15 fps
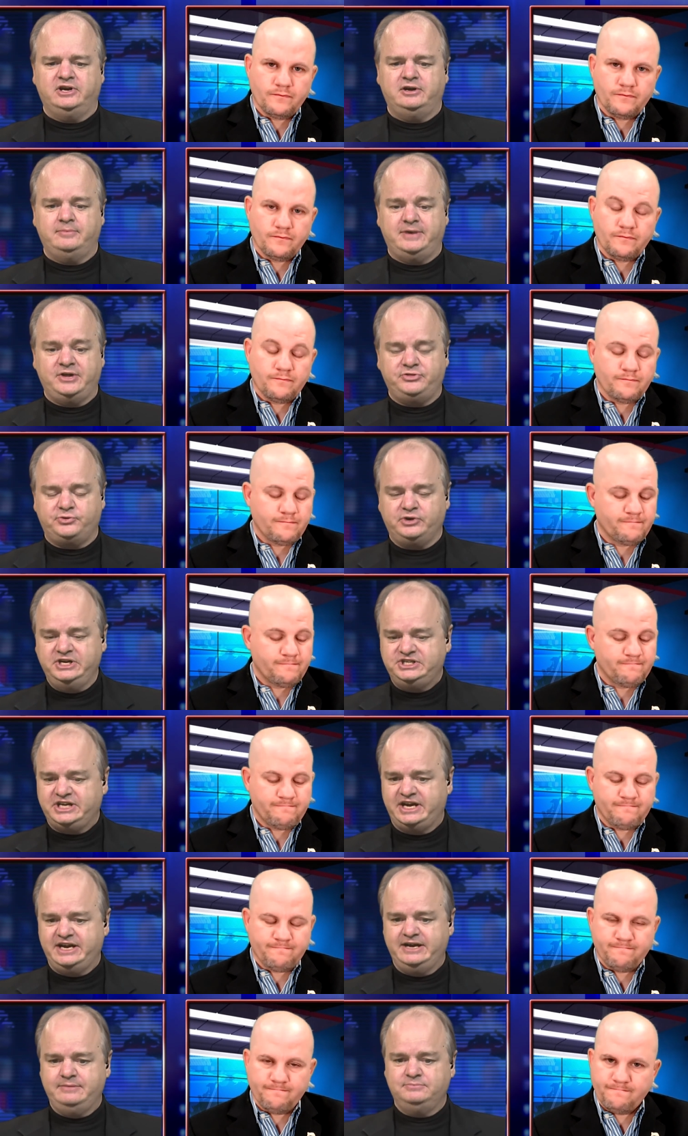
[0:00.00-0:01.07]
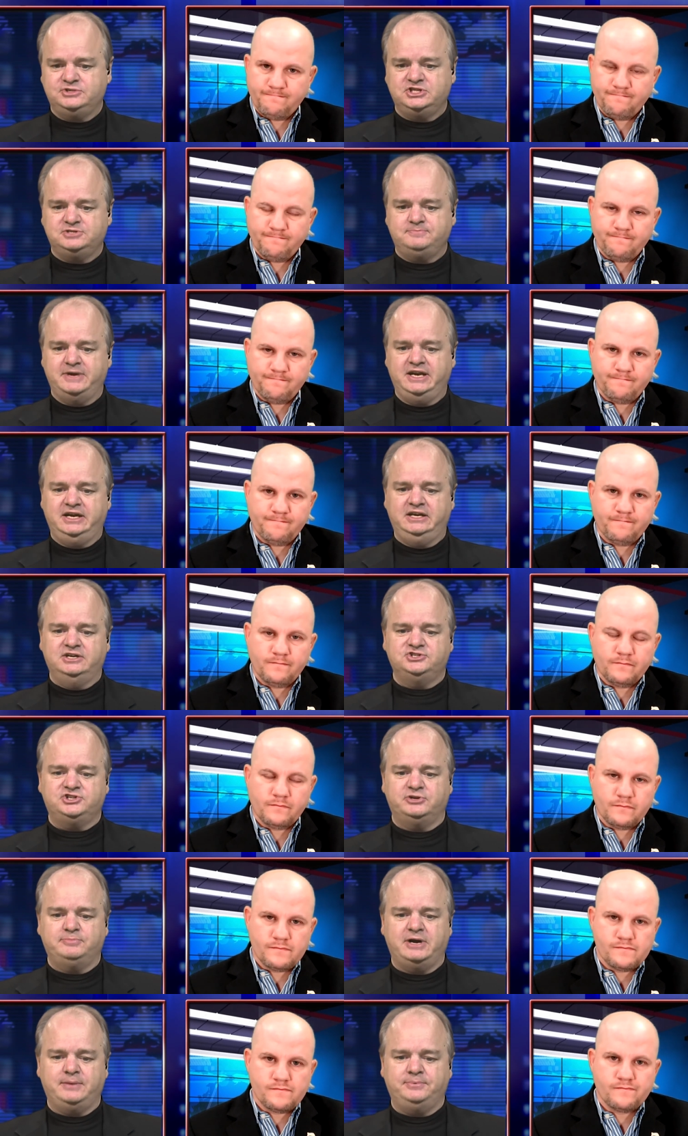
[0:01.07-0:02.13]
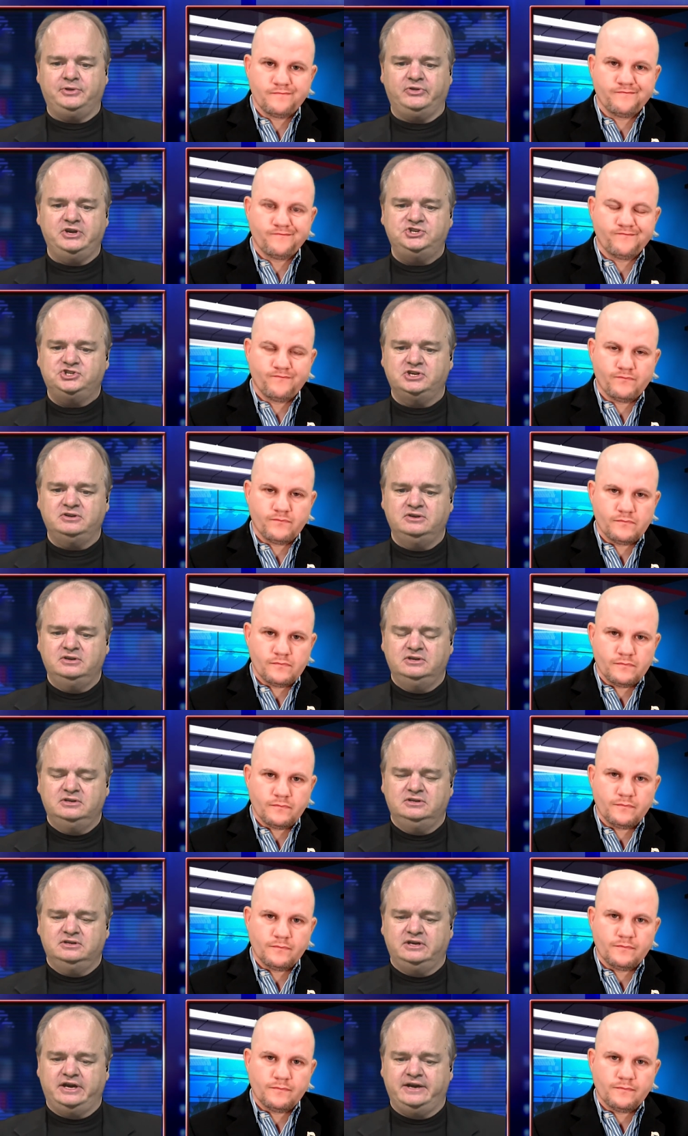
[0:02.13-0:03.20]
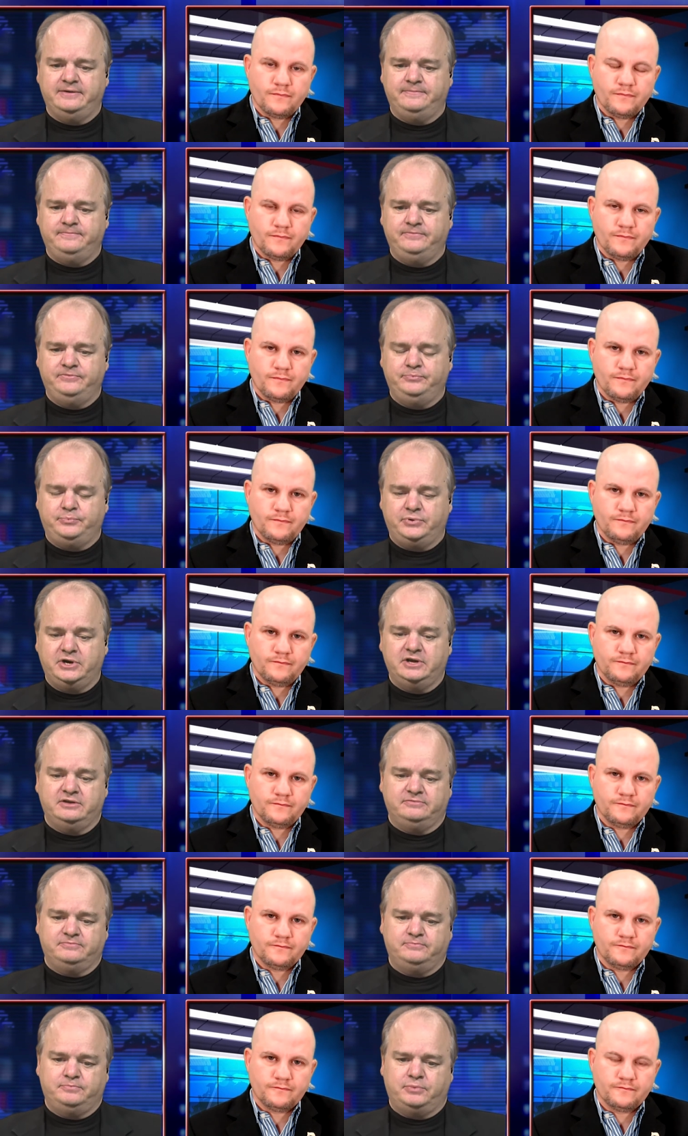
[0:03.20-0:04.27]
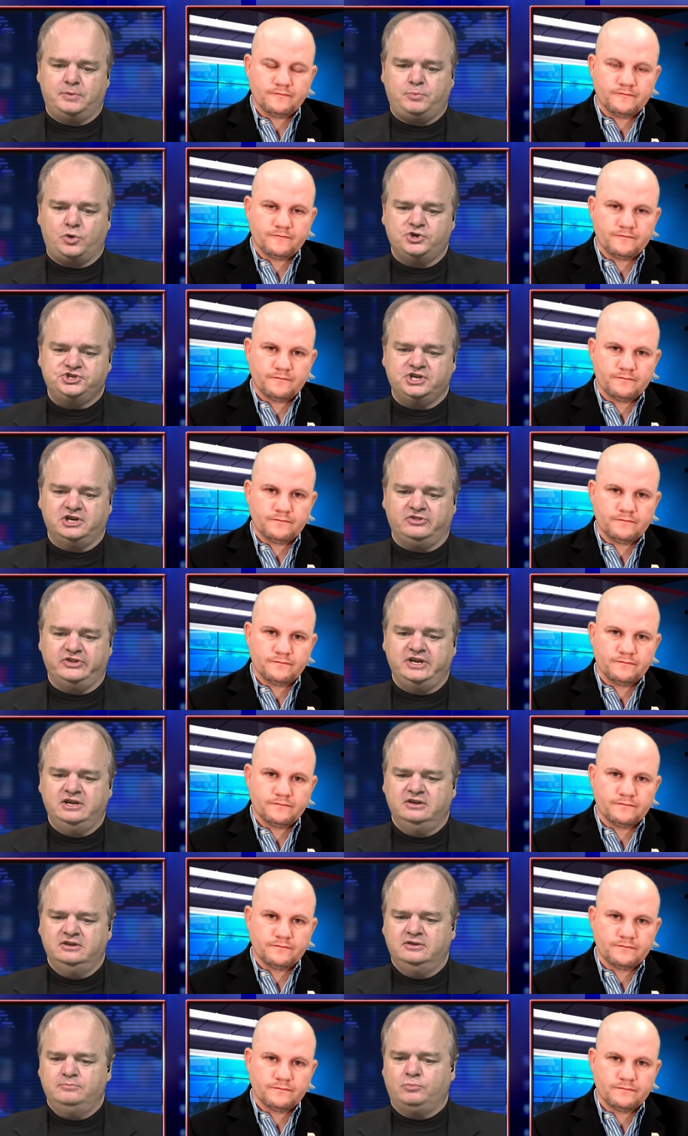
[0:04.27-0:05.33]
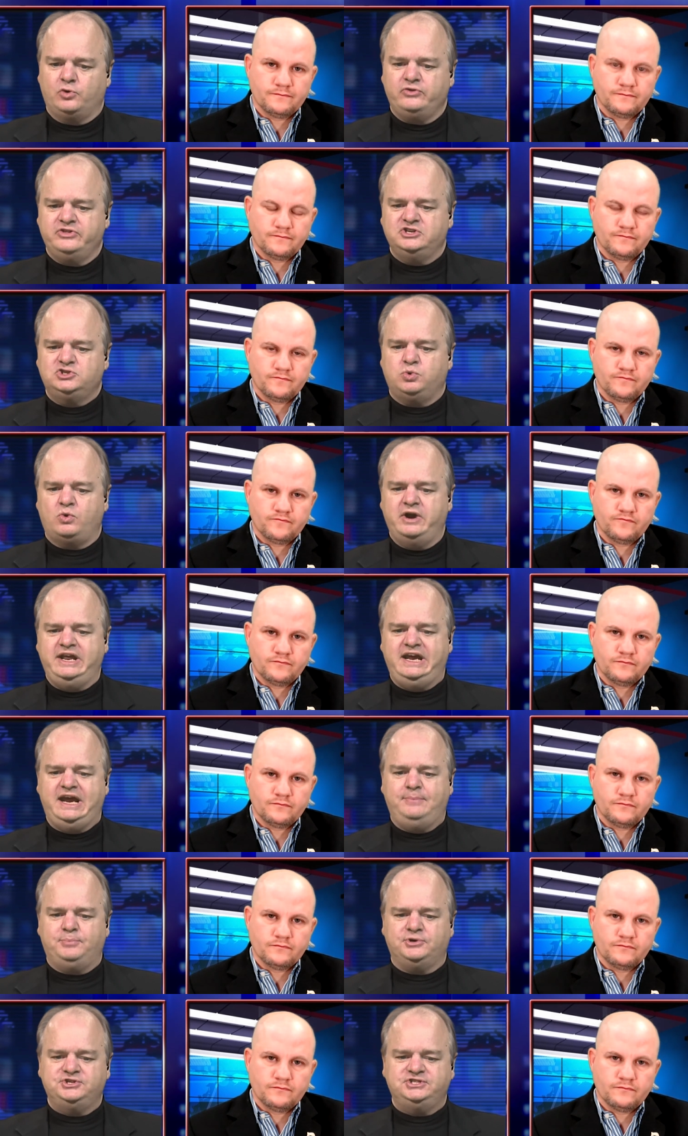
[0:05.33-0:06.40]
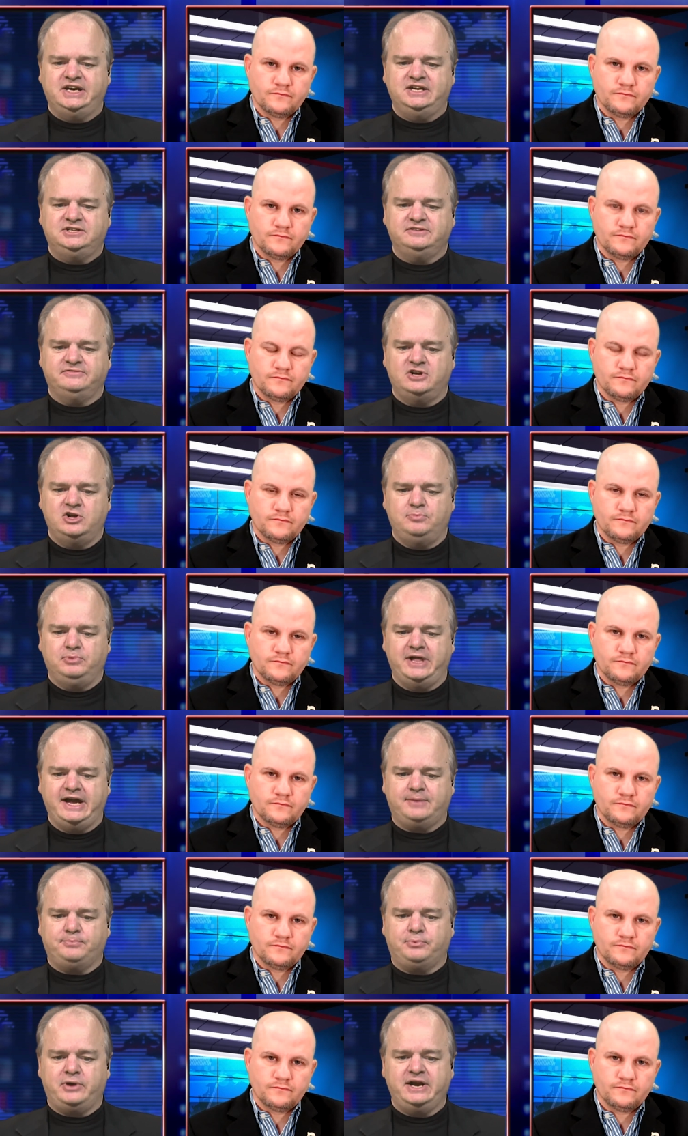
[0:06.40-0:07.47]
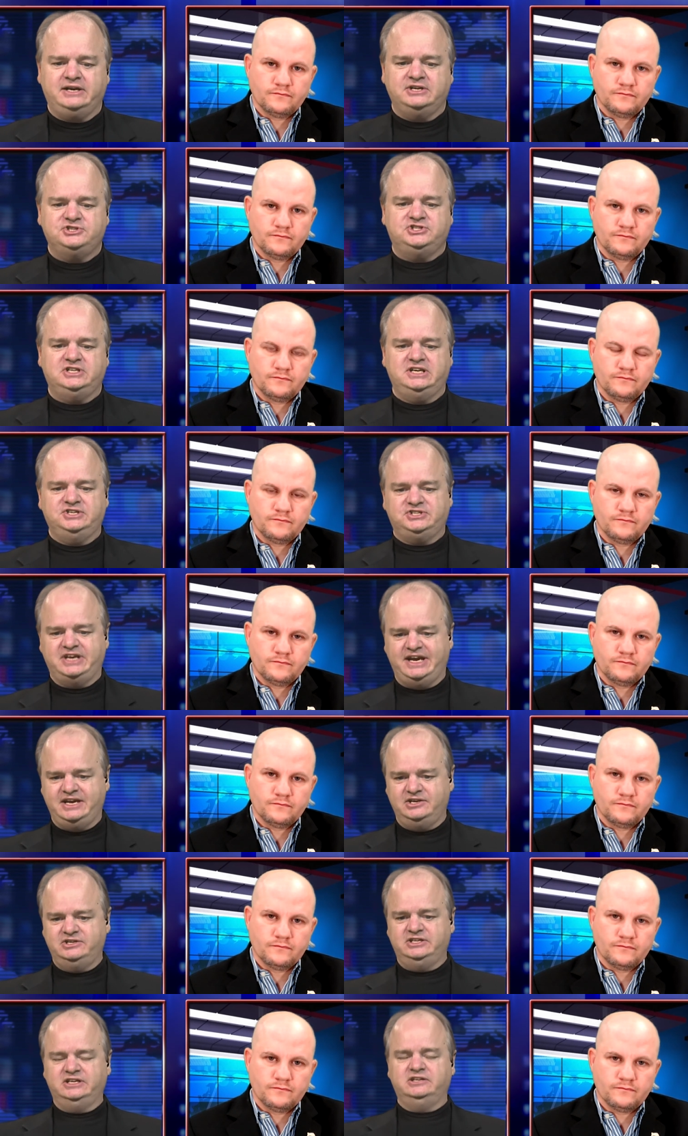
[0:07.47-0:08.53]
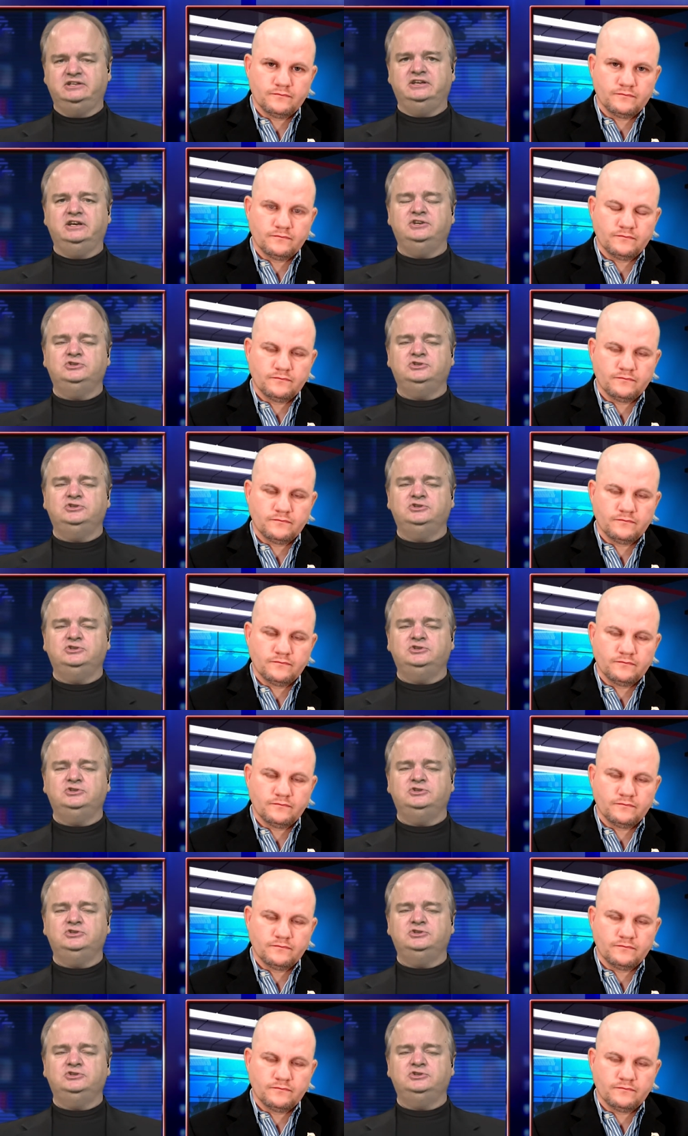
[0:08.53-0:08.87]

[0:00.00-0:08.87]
Speaker 1: uh, about three times as many as their population. Uh, proportionately. More than 28% of all black pregnancies end in